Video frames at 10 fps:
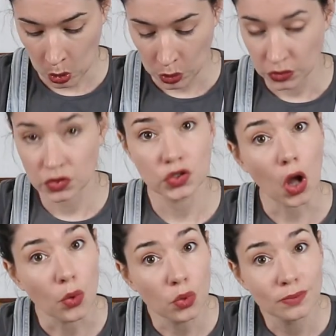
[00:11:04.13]

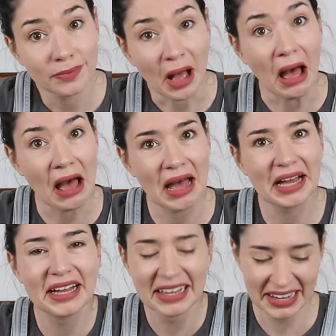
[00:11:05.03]
So
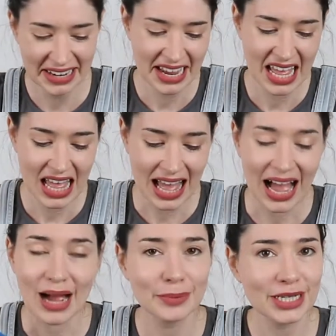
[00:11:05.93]
I'm
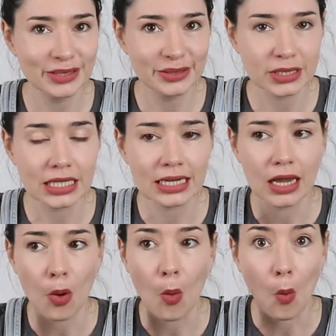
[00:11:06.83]
gonna use
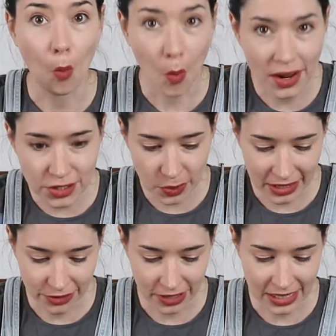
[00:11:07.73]
the
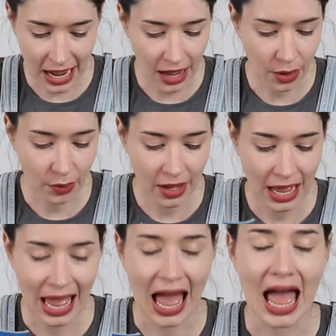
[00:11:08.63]
120 grit now,
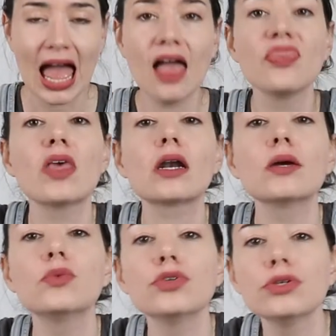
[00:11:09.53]
and then I
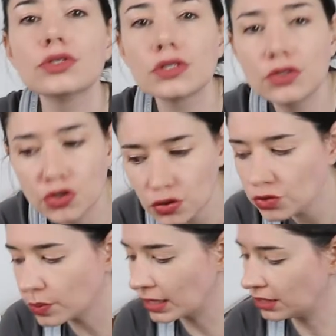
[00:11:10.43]
will use the
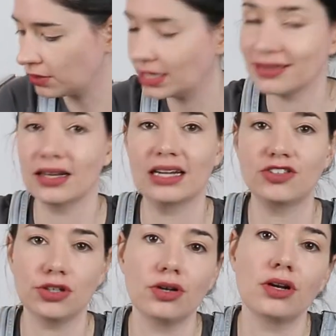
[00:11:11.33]
220 grit that I
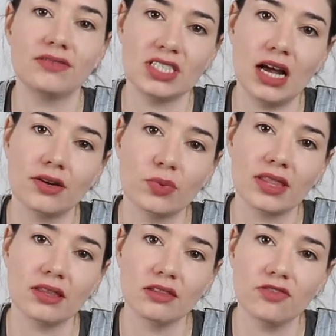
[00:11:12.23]
should not have started
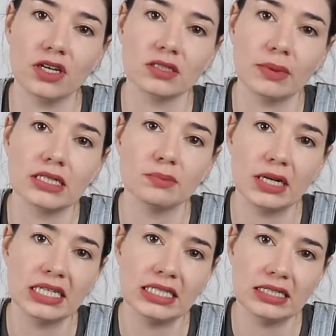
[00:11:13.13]
with in the first place, but
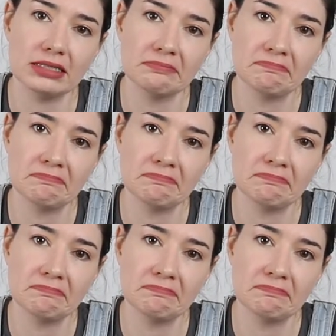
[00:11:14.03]
I did.